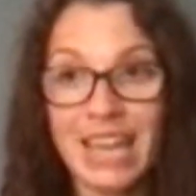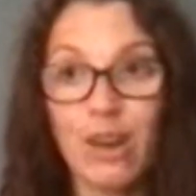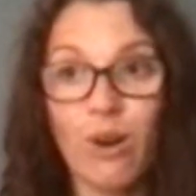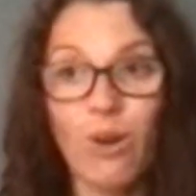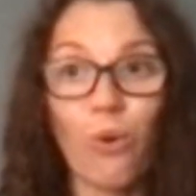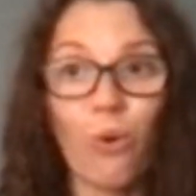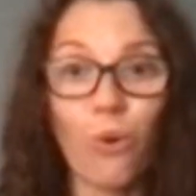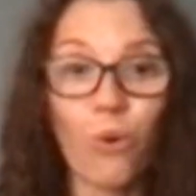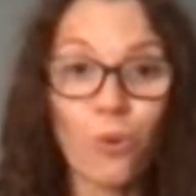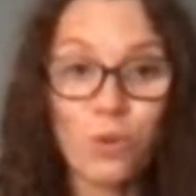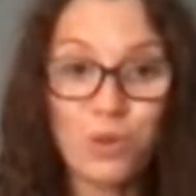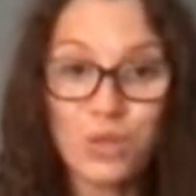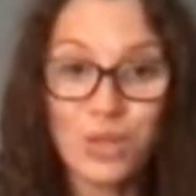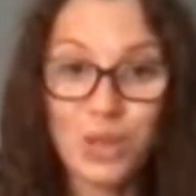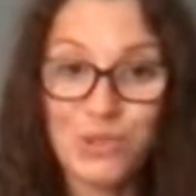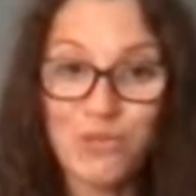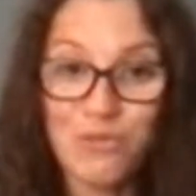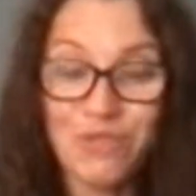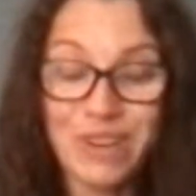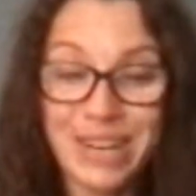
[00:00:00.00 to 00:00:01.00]

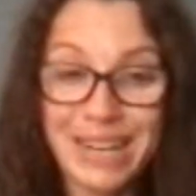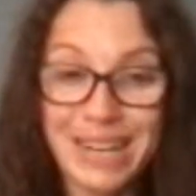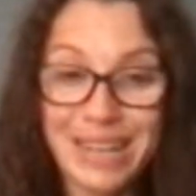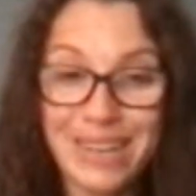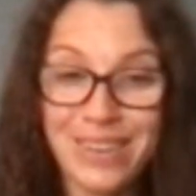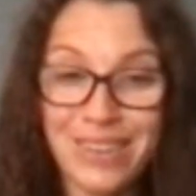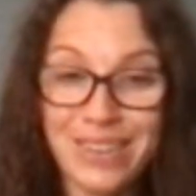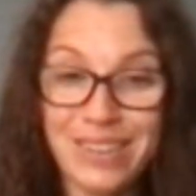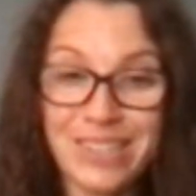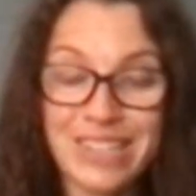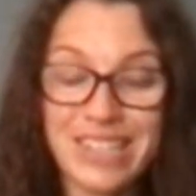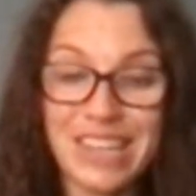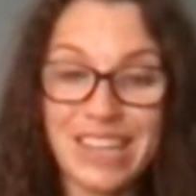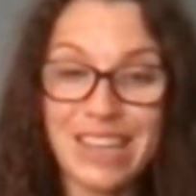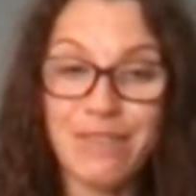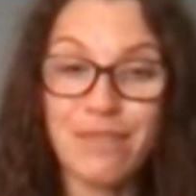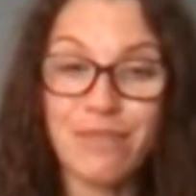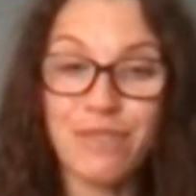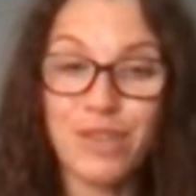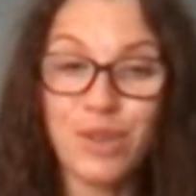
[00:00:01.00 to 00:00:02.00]
Also really good
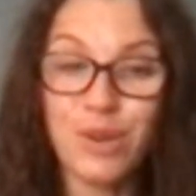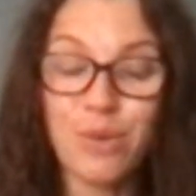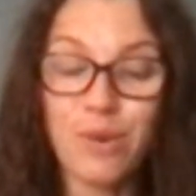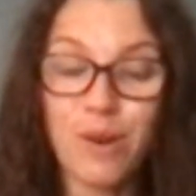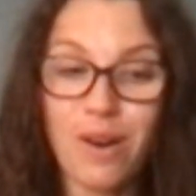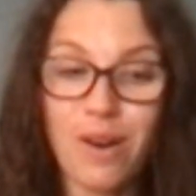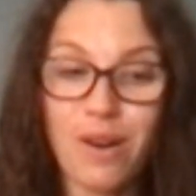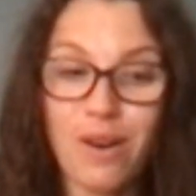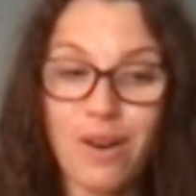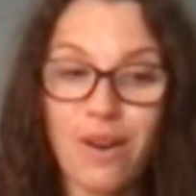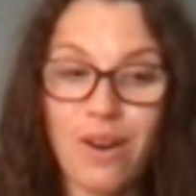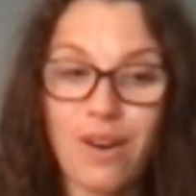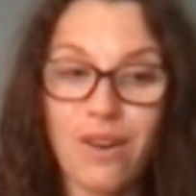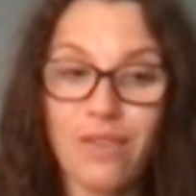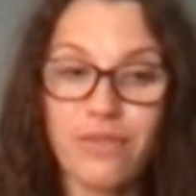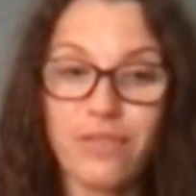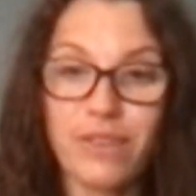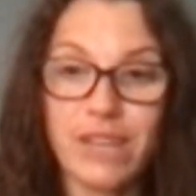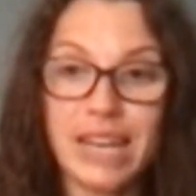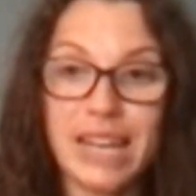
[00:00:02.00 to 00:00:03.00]
if you are
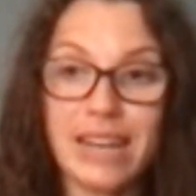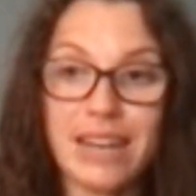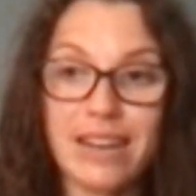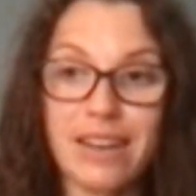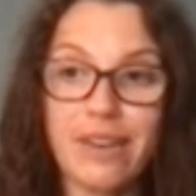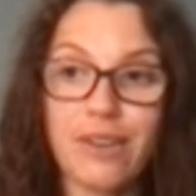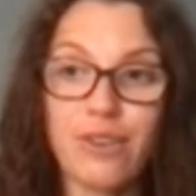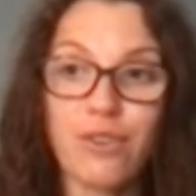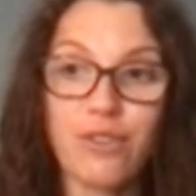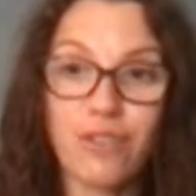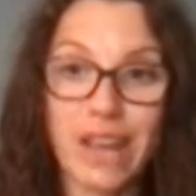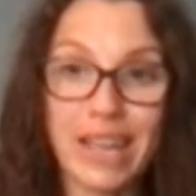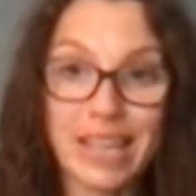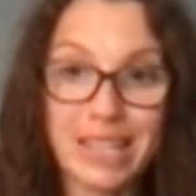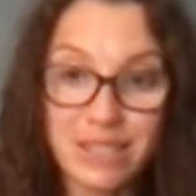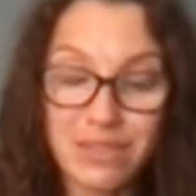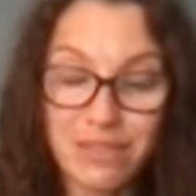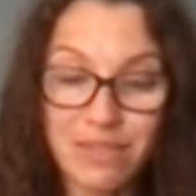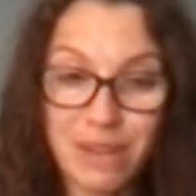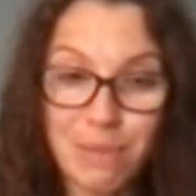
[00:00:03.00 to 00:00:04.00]
feeling like
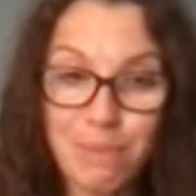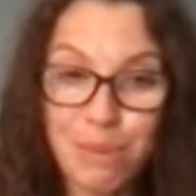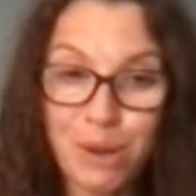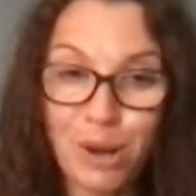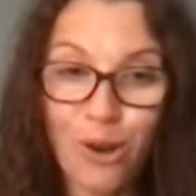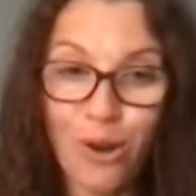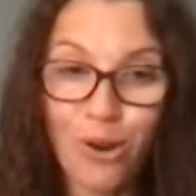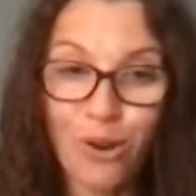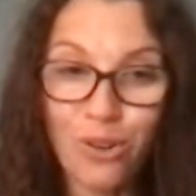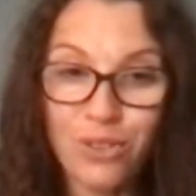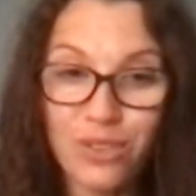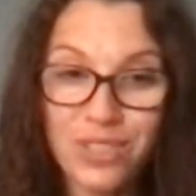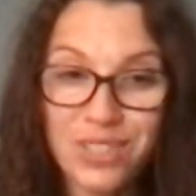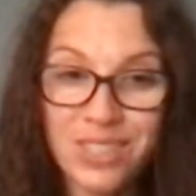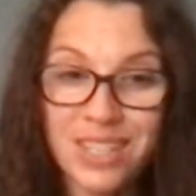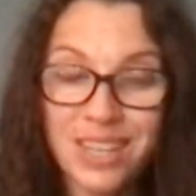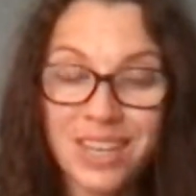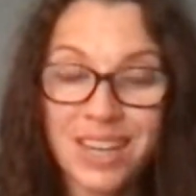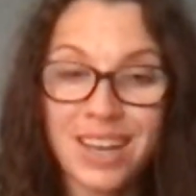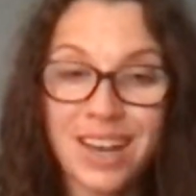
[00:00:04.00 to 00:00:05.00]
creatively
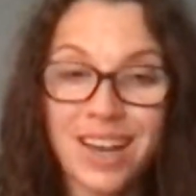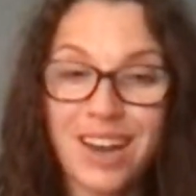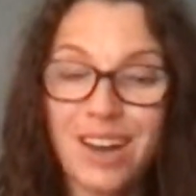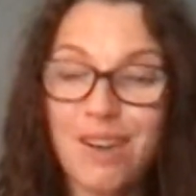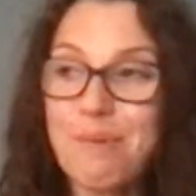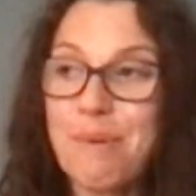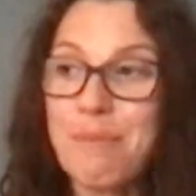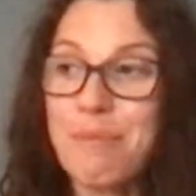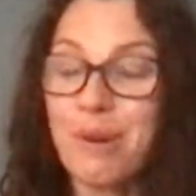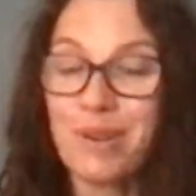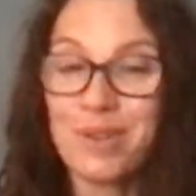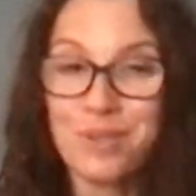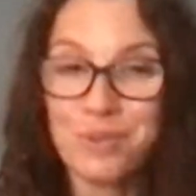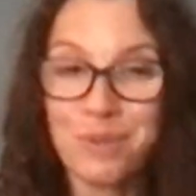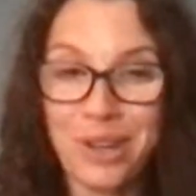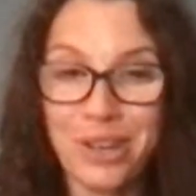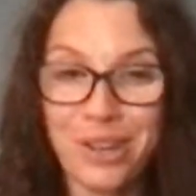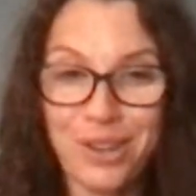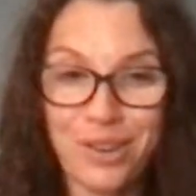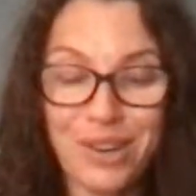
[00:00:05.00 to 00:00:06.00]
blocked. I remember I was
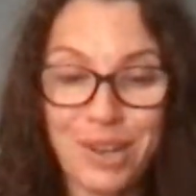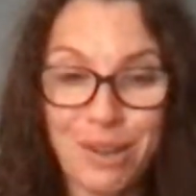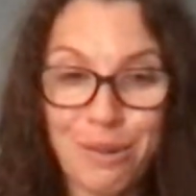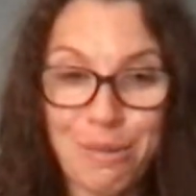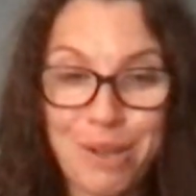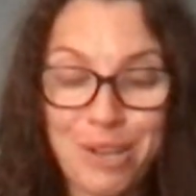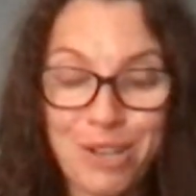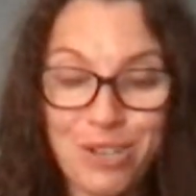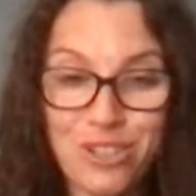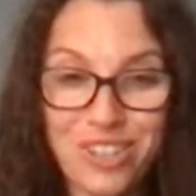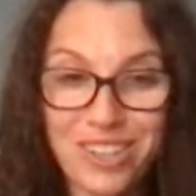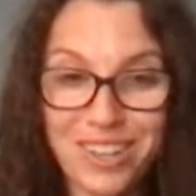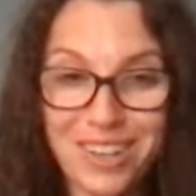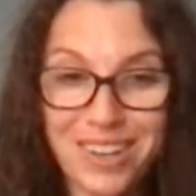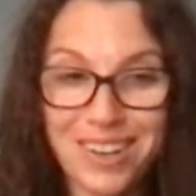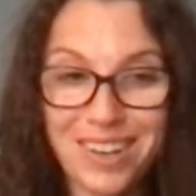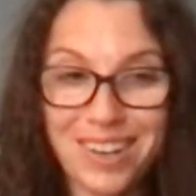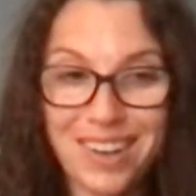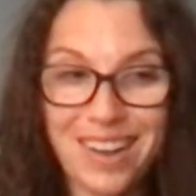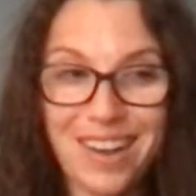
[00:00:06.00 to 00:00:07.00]
working on a
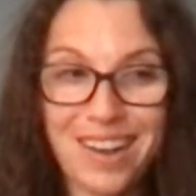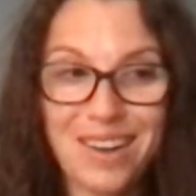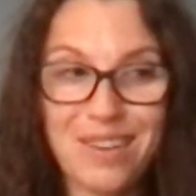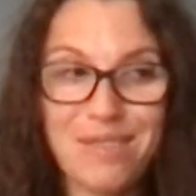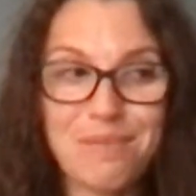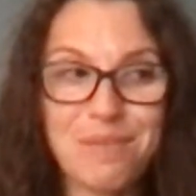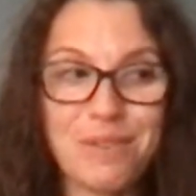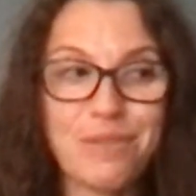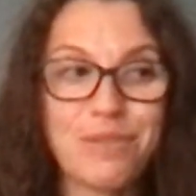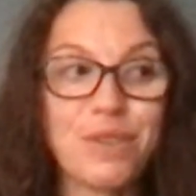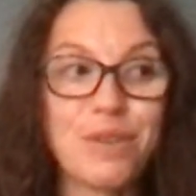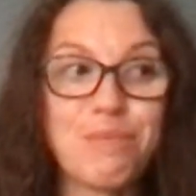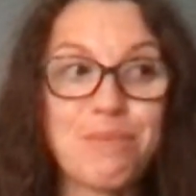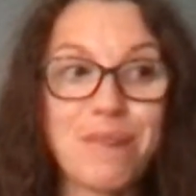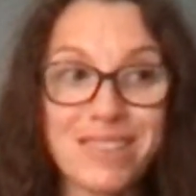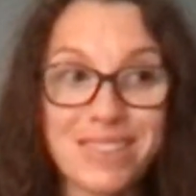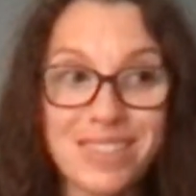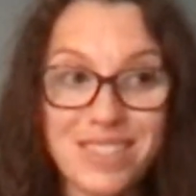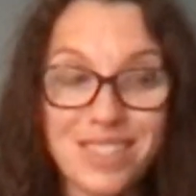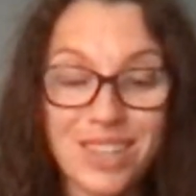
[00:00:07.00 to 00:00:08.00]
commission a few
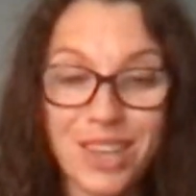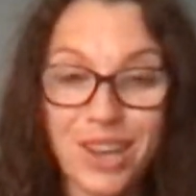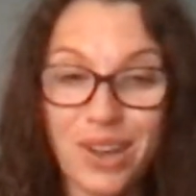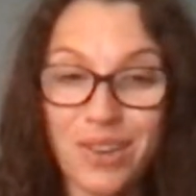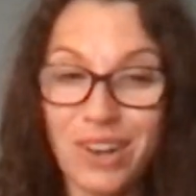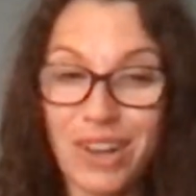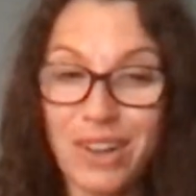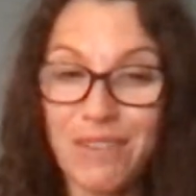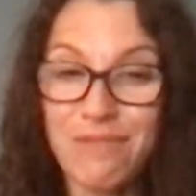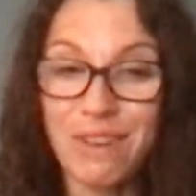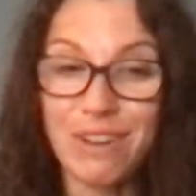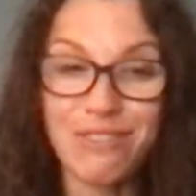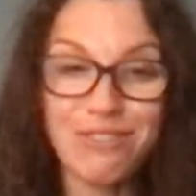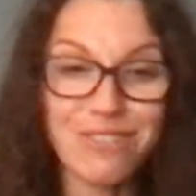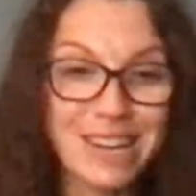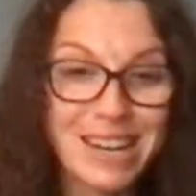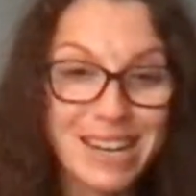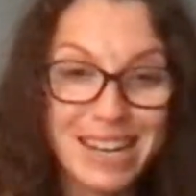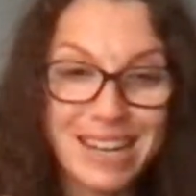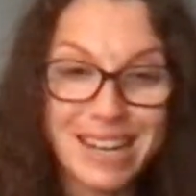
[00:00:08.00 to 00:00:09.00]
months ago, and I felt really